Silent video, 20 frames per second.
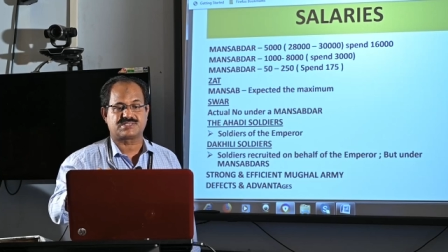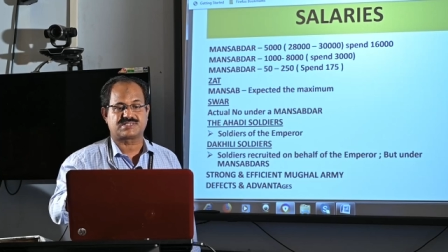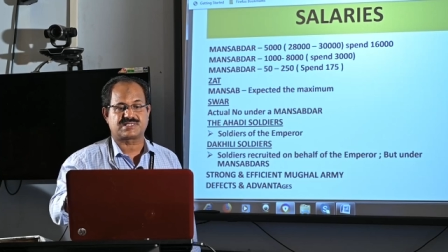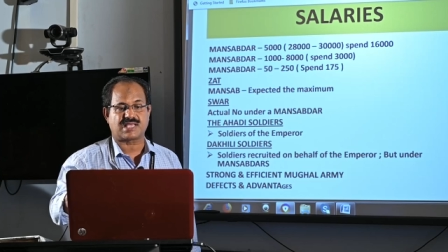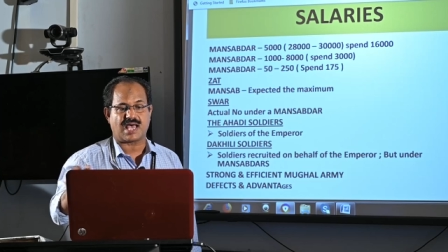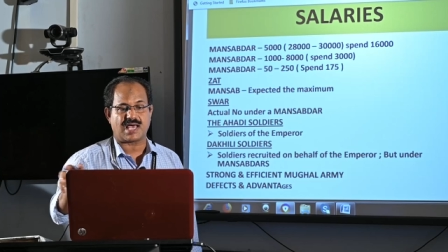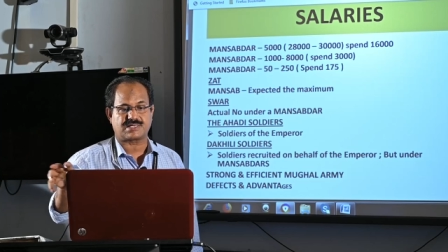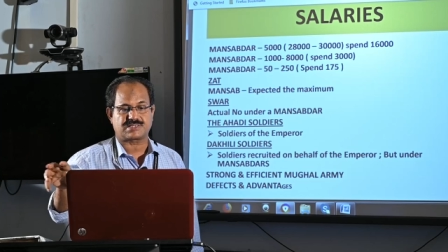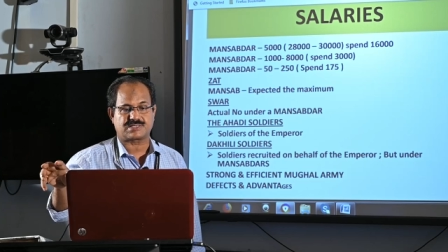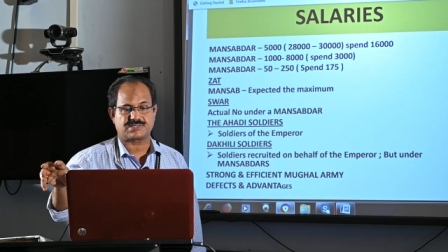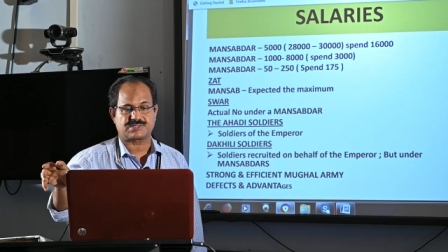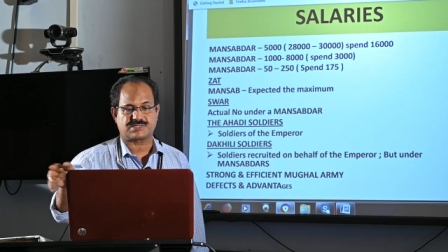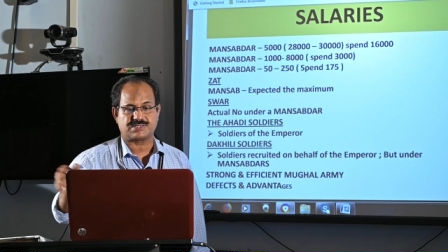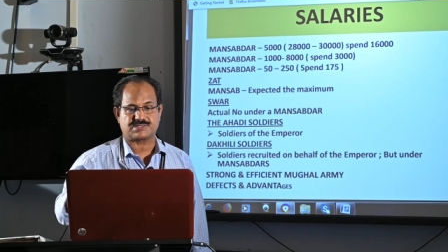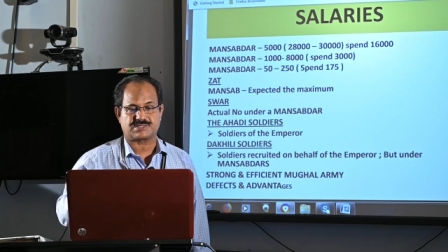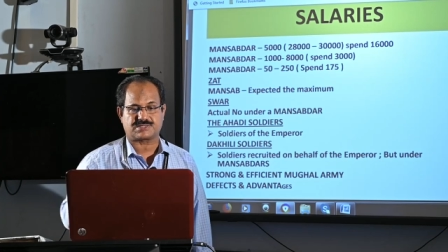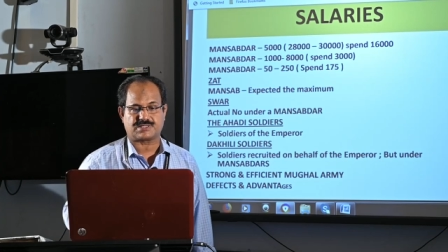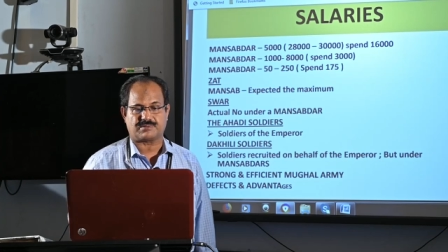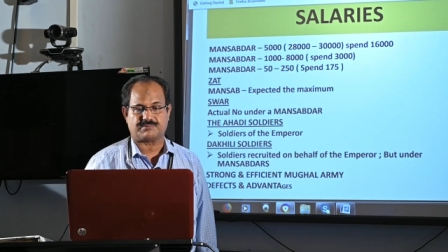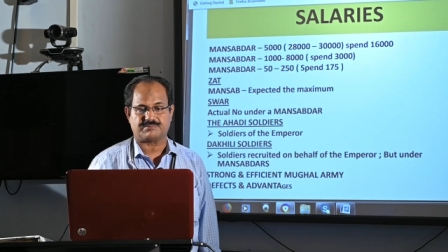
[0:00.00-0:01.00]
ZAT
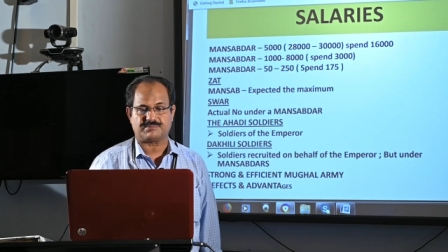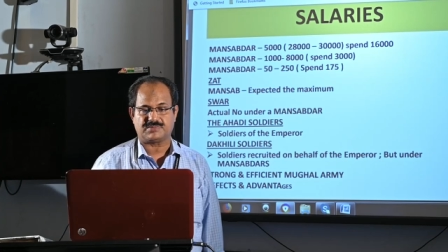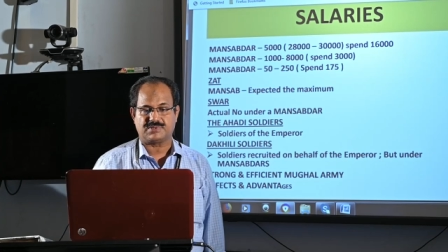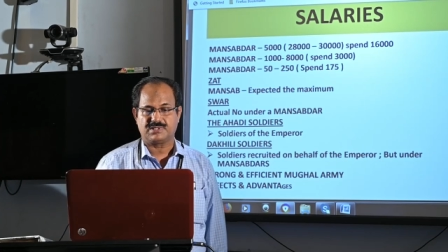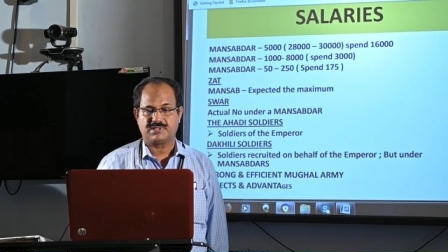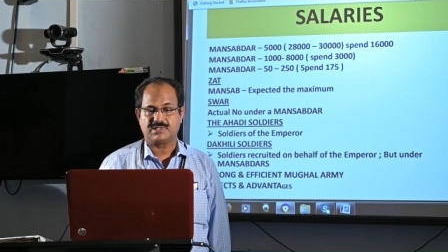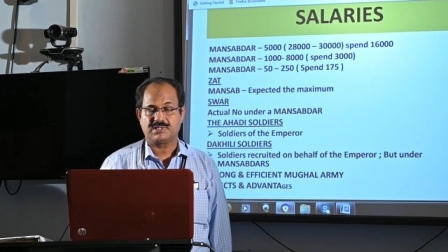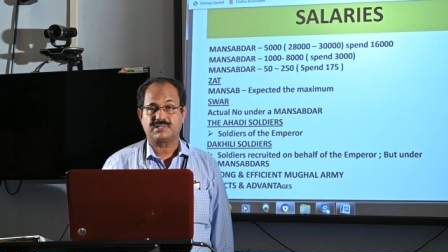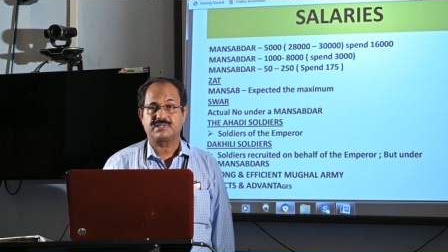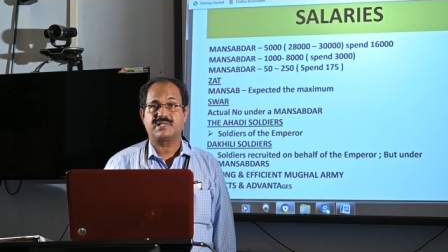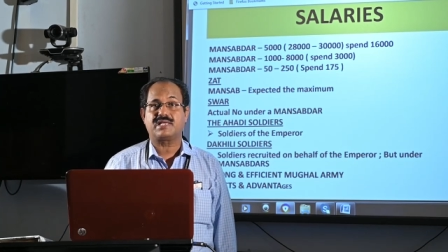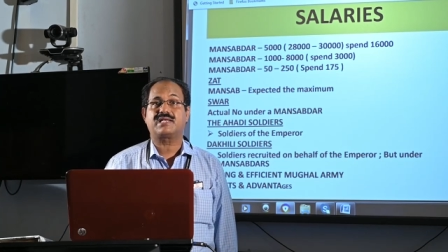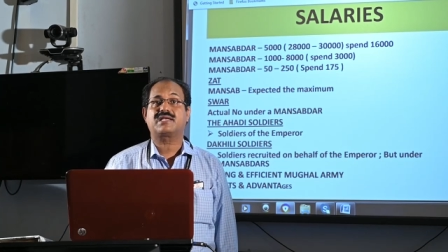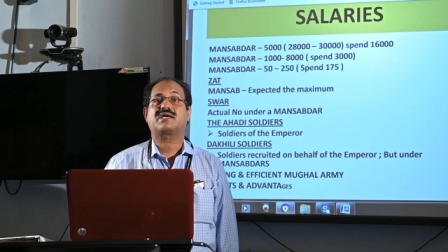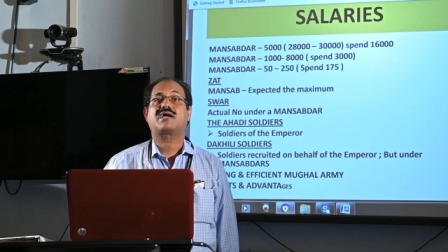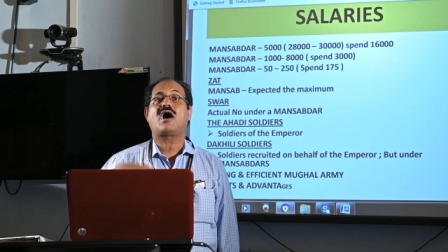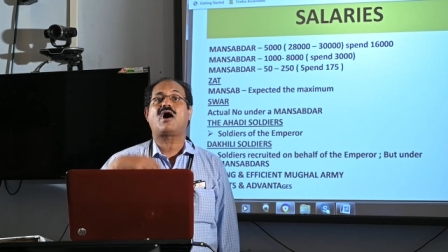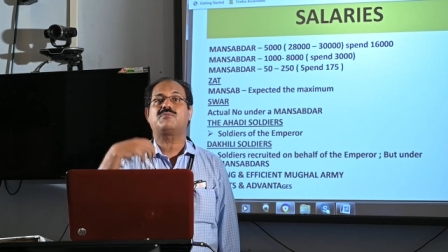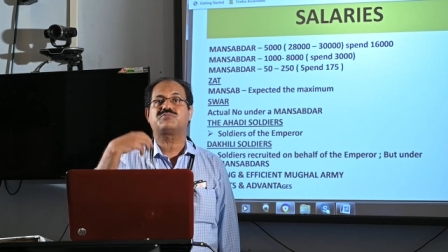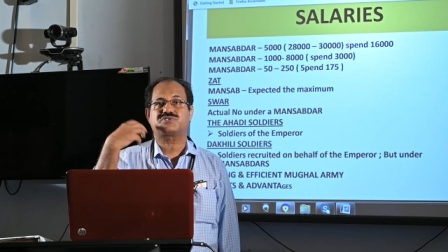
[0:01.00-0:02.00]
system. Then
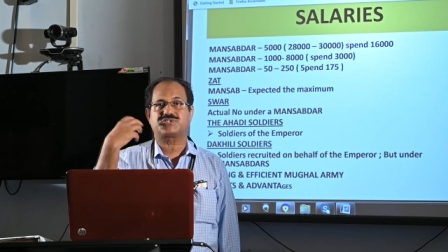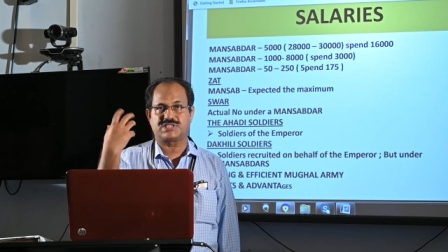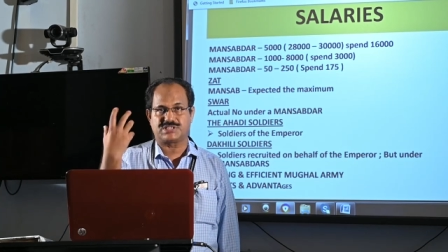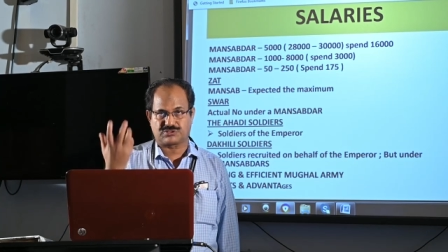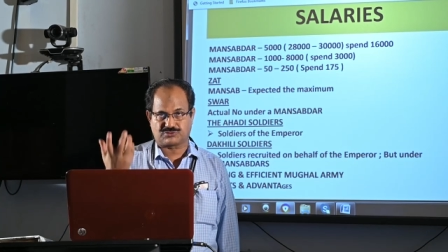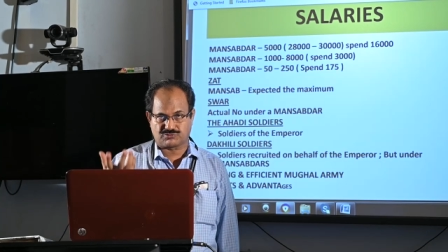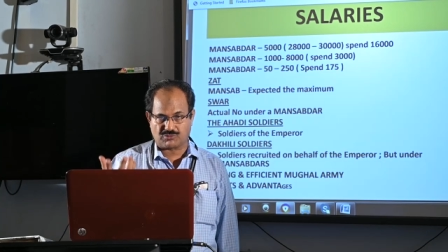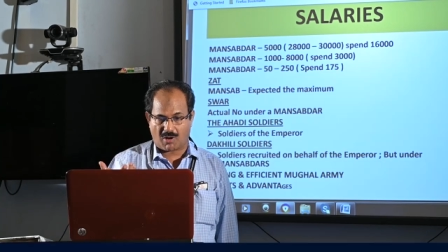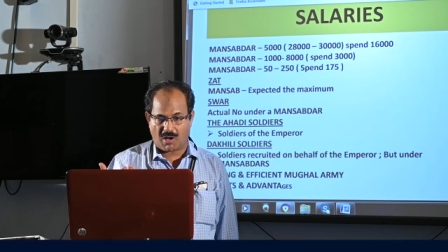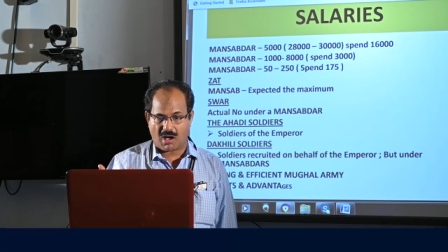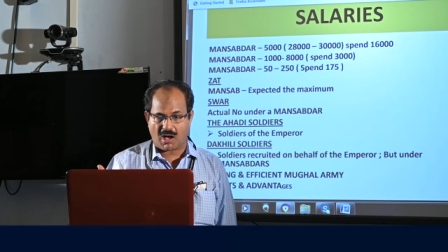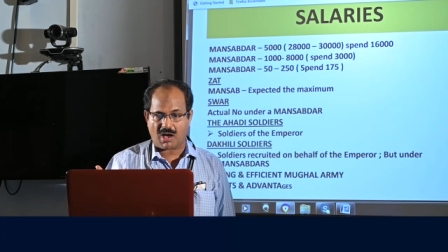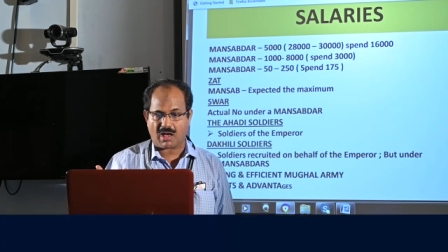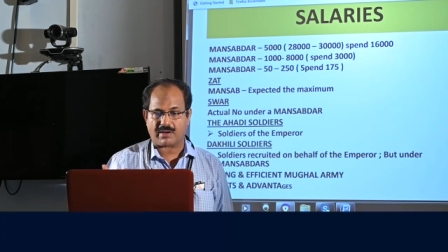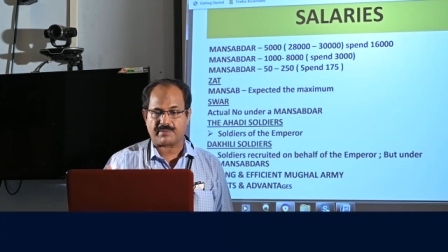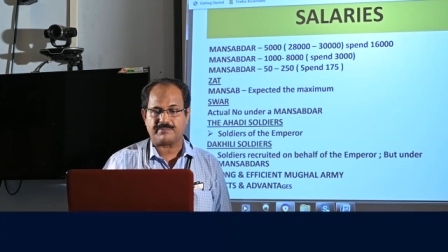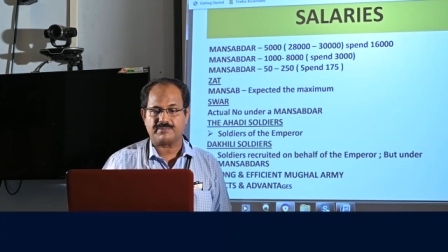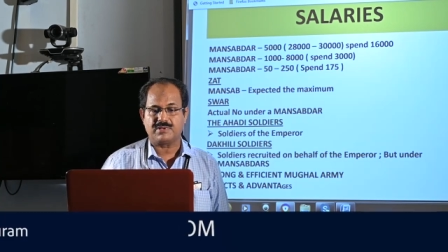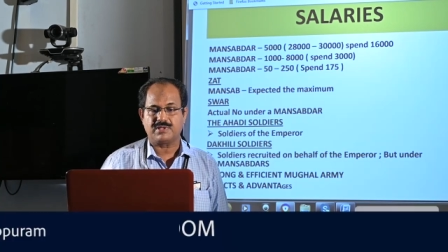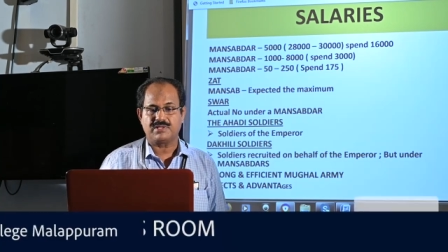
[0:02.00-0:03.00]
comes the
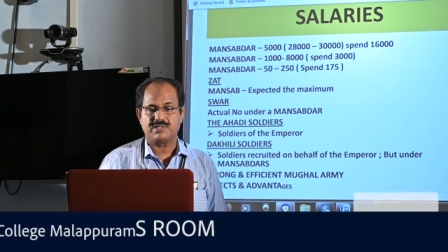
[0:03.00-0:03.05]
zwar.